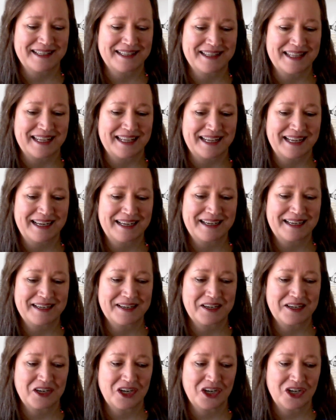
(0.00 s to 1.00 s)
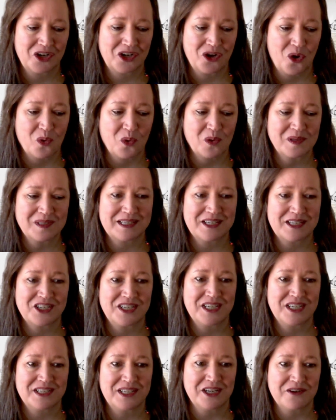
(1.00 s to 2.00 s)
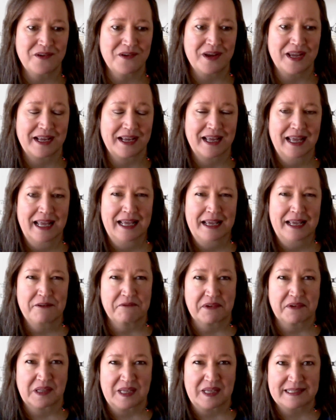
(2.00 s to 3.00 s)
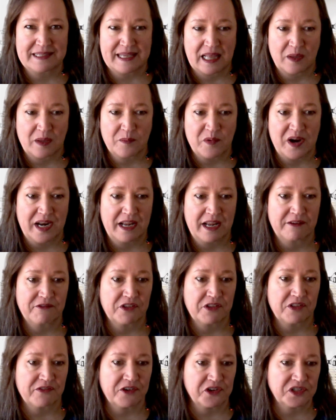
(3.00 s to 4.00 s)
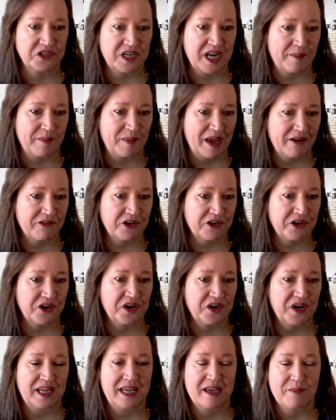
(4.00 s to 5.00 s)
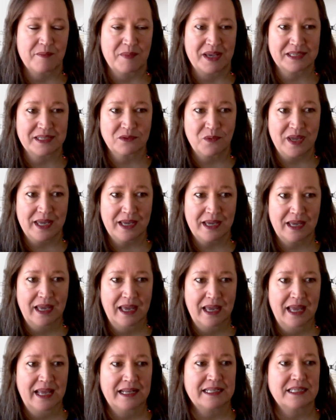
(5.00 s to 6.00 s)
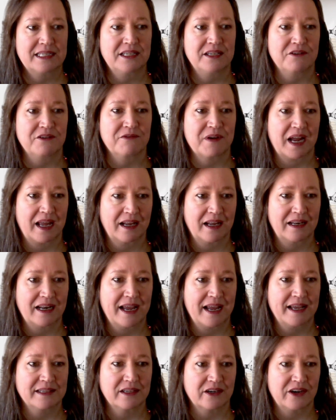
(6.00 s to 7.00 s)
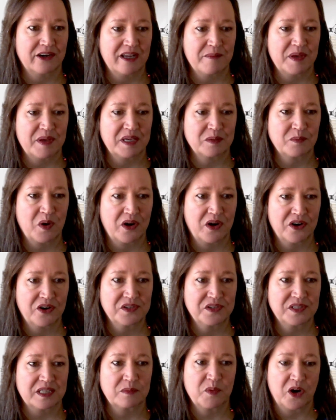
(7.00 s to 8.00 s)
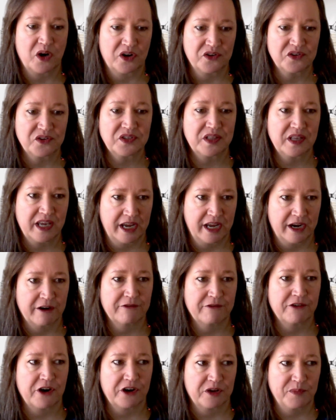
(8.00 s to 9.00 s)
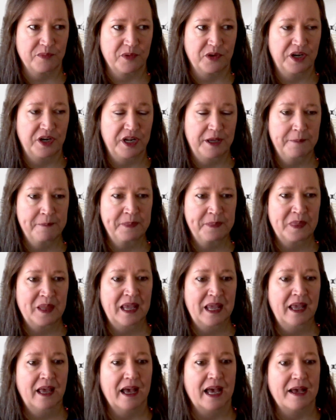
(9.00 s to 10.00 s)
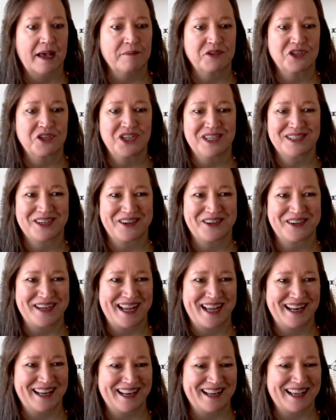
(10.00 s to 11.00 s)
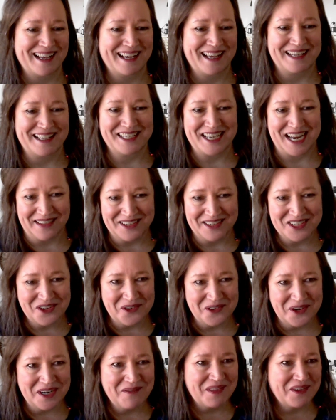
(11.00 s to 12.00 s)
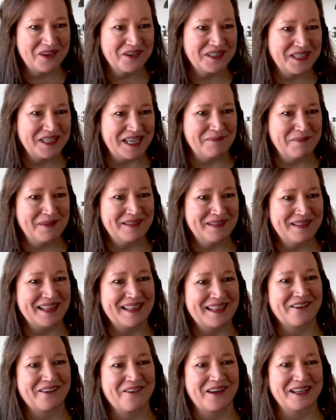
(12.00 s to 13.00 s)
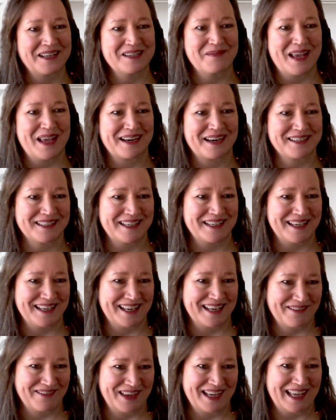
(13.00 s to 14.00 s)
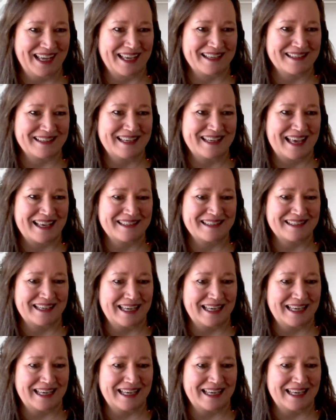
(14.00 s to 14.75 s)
the goals that she's doing, really celebrating for the first time ever EMS week to recognize our EMS partners as partners in the care for our community. She's created a challenge coin with her team that they're going to be actually giving as a